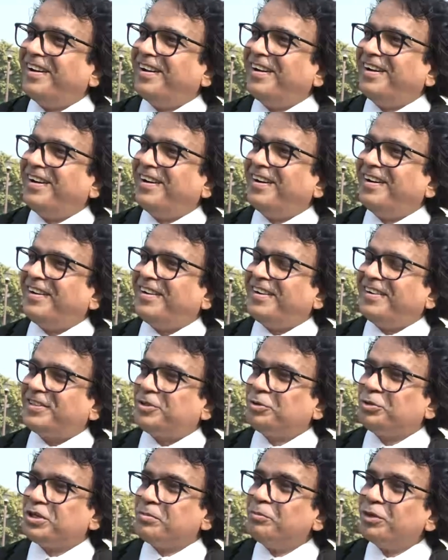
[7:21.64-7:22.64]

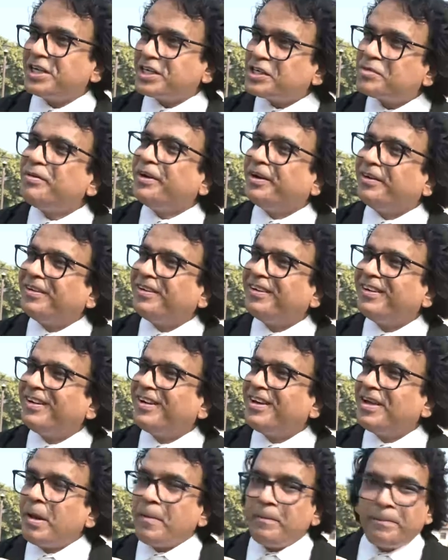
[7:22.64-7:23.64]
Jammu Kashmir.
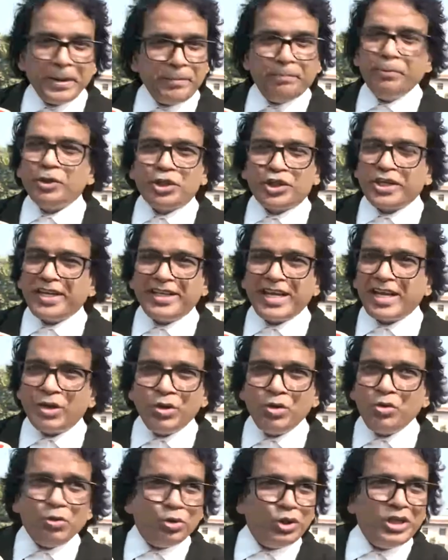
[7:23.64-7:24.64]
People
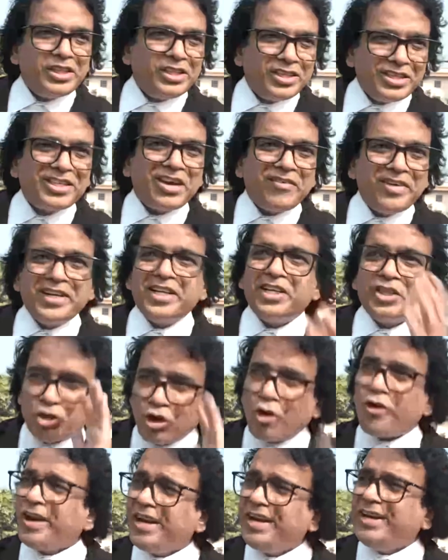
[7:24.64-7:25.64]
say that, no, only
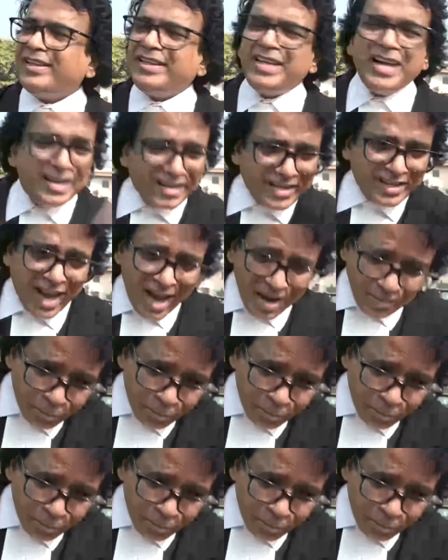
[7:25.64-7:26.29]
370. Sorry, the